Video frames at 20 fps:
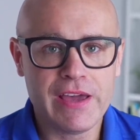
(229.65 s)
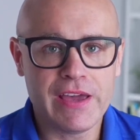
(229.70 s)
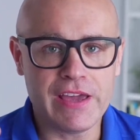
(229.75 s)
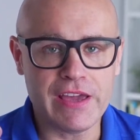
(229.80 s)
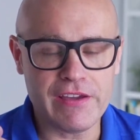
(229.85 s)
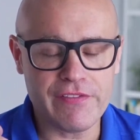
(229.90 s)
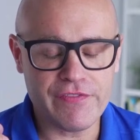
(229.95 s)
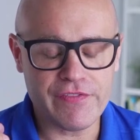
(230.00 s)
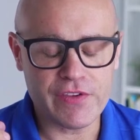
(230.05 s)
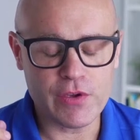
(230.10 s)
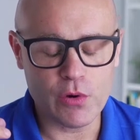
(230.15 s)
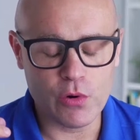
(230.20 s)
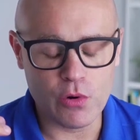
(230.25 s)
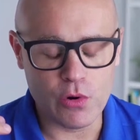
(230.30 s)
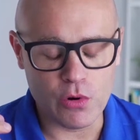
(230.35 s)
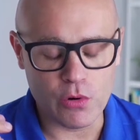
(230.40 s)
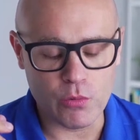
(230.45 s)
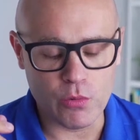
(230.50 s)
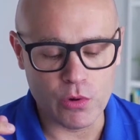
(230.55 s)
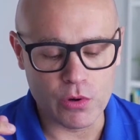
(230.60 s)
If
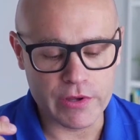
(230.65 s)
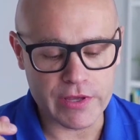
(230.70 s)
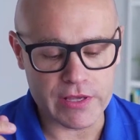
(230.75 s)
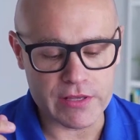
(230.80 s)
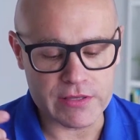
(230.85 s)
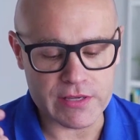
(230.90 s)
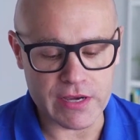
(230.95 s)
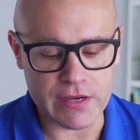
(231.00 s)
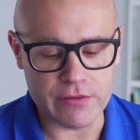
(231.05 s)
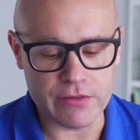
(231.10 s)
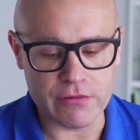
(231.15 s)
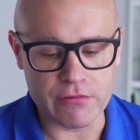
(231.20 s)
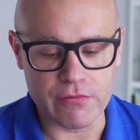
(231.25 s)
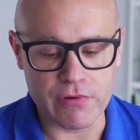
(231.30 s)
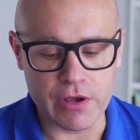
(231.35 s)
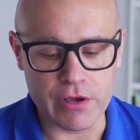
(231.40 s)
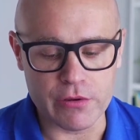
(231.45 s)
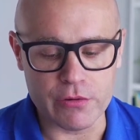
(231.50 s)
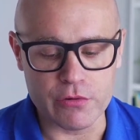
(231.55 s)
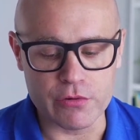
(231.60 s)
you're walking down the
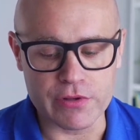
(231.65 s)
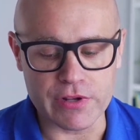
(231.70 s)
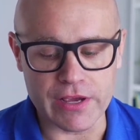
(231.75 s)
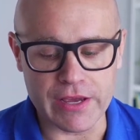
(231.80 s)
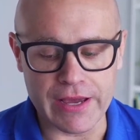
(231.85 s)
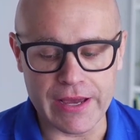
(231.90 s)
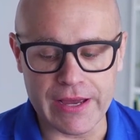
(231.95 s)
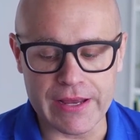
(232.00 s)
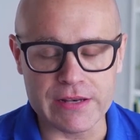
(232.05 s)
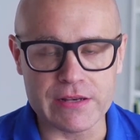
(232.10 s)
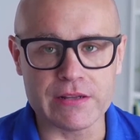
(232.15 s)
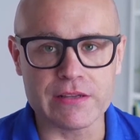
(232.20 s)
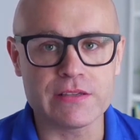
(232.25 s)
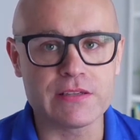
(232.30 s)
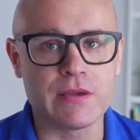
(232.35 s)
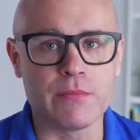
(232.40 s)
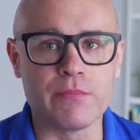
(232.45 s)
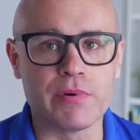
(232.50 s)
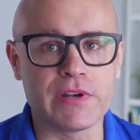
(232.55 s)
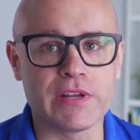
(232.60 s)
road and
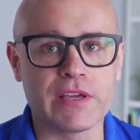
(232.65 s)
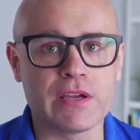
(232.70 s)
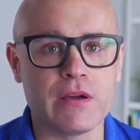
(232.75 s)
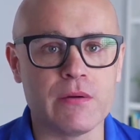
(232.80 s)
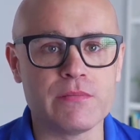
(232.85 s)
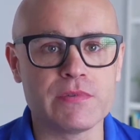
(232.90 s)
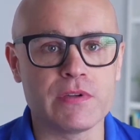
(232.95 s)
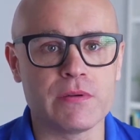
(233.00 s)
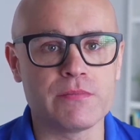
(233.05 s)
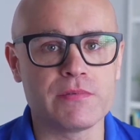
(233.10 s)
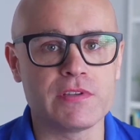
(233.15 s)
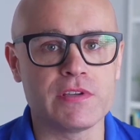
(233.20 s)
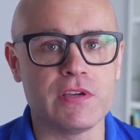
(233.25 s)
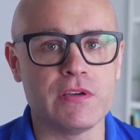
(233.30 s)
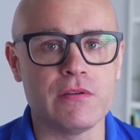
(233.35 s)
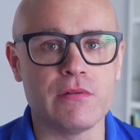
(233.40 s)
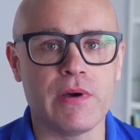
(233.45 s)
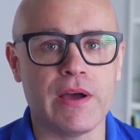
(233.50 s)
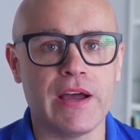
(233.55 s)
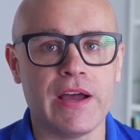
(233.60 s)
somebody comes up to
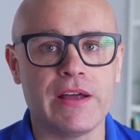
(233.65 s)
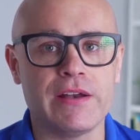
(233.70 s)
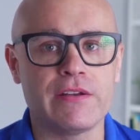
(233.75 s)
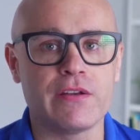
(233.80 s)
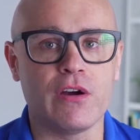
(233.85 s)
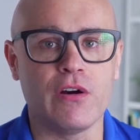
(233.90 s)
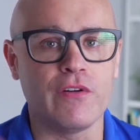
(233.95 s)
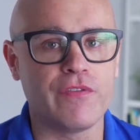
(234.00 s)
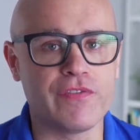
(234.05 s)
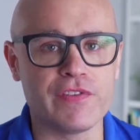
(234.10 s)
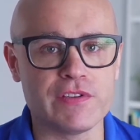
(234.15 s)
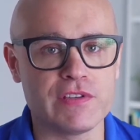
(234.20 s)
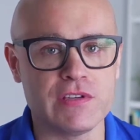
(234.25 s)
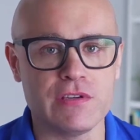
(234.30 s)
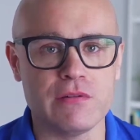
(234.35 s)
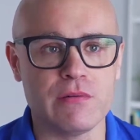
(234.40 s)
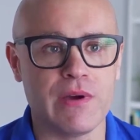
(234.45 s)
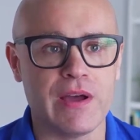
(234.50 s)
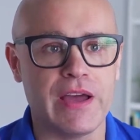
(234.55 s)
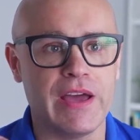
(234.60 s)
you and offers
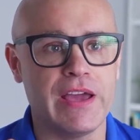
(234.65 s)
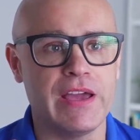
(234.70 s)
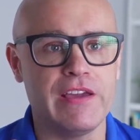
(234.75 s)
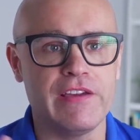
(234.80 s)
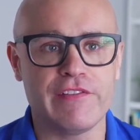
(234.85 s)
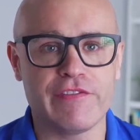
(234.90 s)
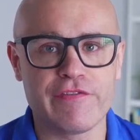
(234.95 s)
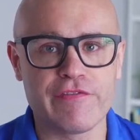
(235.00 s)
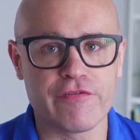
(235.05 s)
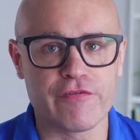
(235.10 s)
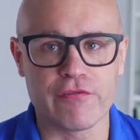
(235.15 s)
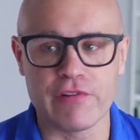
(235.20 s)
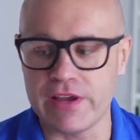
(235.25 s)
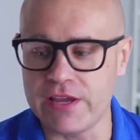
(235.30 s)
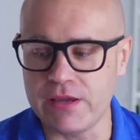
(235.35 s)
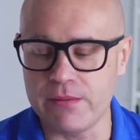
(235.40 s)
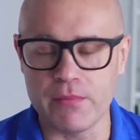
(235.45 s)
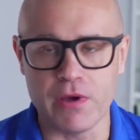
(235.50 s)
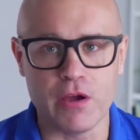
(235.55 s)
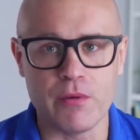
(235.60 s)
you a
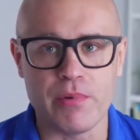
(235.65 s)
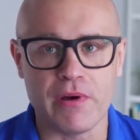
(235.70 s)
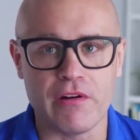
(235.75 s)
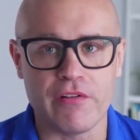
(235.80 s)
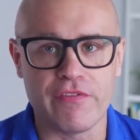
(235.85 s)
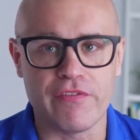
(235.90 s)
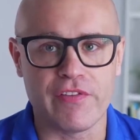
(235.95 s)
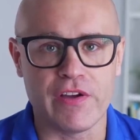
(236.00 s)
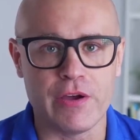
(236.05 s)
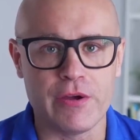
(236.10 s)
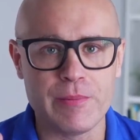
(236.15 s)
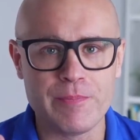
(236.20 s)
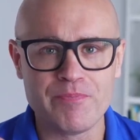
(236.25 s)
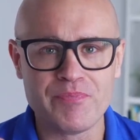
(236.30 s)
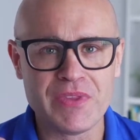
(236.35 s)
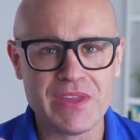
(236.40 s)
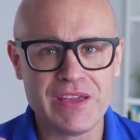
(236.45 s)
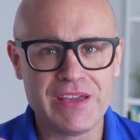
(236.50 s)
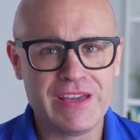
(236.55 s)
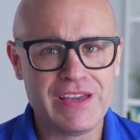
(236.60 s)
free mobile phone,
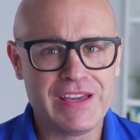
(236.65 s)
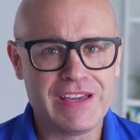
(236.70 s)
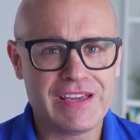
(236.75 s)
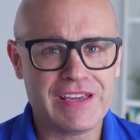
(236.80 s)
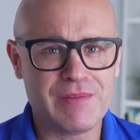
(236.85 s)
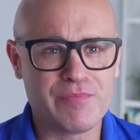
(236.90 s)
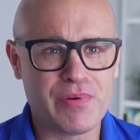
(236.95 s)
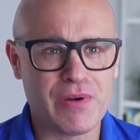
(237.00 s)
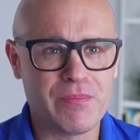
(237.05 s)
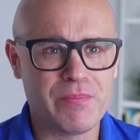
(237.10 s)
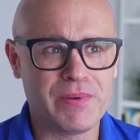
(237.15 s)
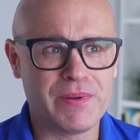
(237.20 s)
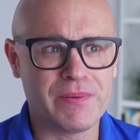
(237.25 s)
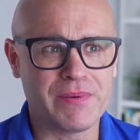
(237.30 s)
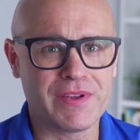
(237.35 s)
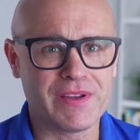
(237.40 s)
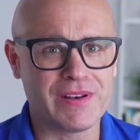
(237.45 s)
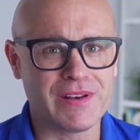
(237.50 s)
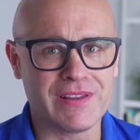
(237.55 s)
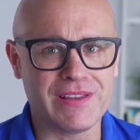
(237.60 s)
you're probably
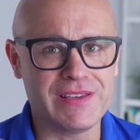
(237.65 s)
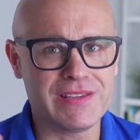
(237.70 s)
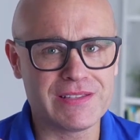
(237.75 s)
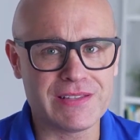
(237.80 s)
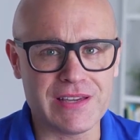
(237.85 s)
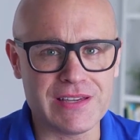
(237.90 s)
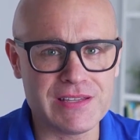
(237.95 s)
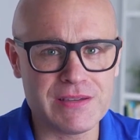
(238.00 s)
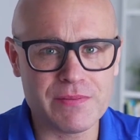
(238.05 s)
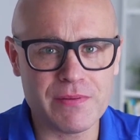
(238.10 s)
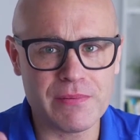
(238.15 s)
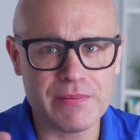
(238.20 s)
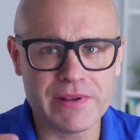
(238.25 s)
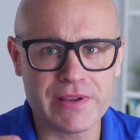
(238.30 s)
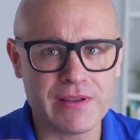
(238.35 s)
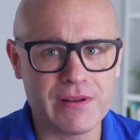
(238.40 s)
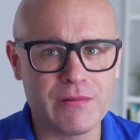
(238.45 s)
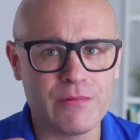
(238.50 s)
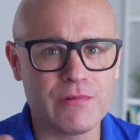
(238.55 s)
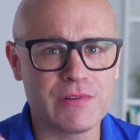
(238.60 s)
going to, these days, you're probably
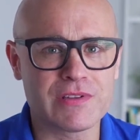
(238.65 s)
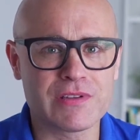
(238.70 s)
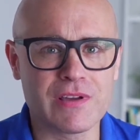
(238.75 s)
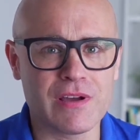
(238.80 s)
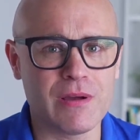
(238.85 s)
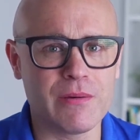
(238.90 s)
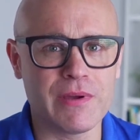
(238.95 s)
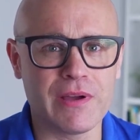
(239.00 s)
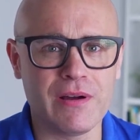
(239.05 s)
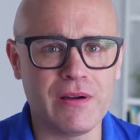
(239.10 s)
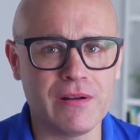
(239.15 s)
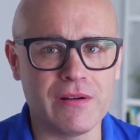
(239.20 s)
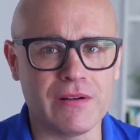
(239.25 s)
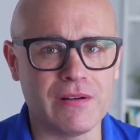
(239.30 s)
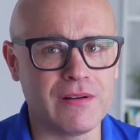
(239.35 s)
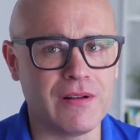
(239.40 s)
going to, what's going on?